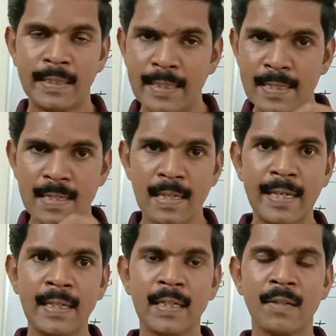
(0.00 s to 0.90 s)
is
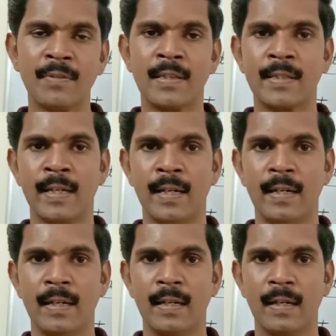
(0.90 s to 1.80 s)
linked with the
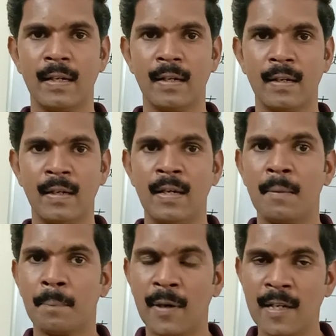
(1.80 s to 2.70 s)

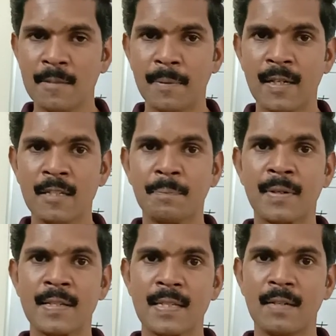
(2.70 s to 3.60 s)

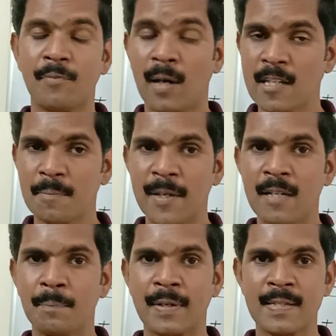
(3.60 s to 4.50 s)

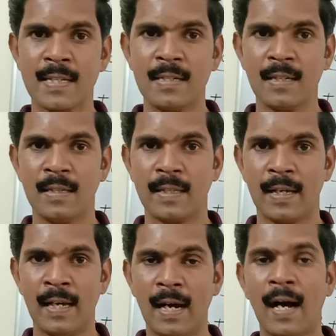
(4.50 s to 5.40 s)
phosphate present in
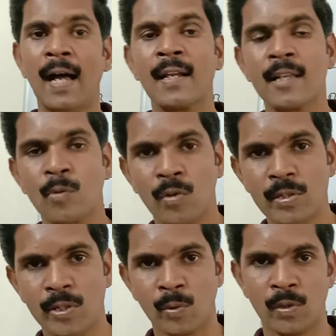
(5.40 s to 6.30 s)
the another
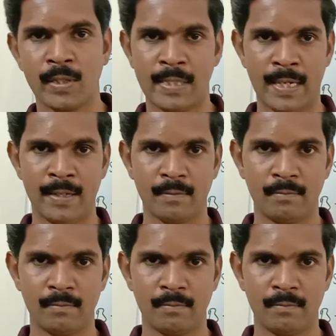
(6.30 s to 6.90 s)
one nucleotide.